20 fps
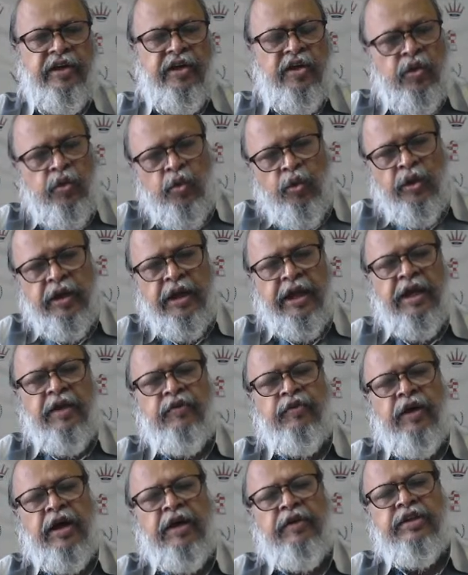Rook
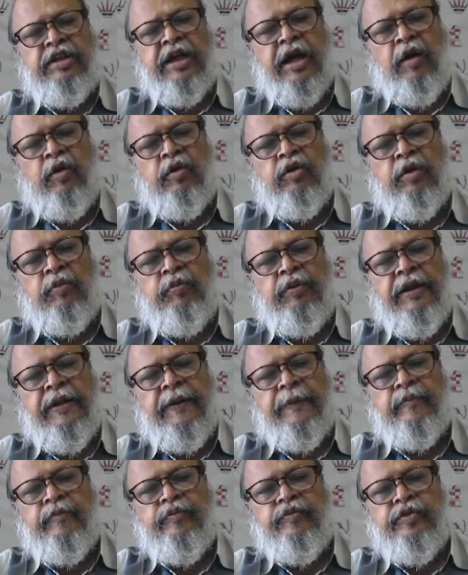a5 with counterplay.
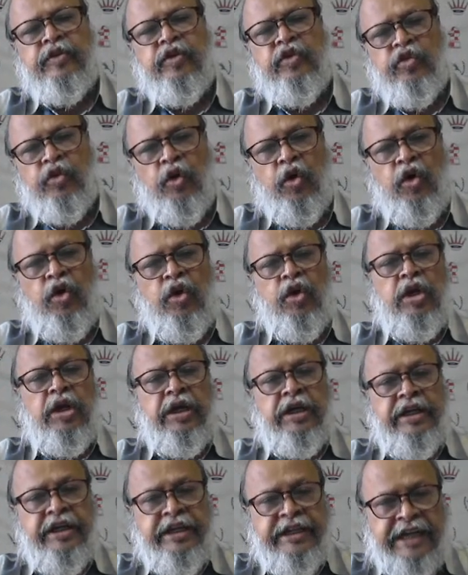So
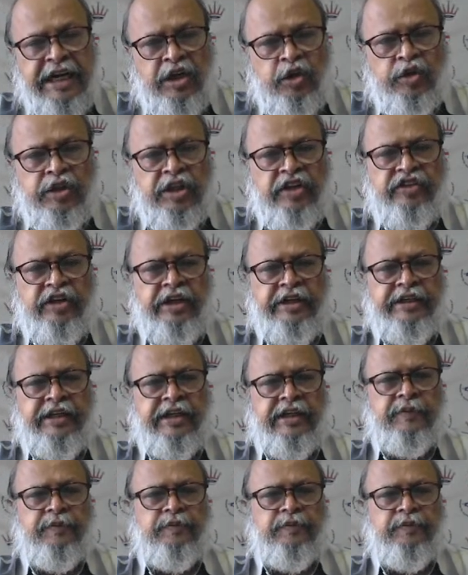return to the center.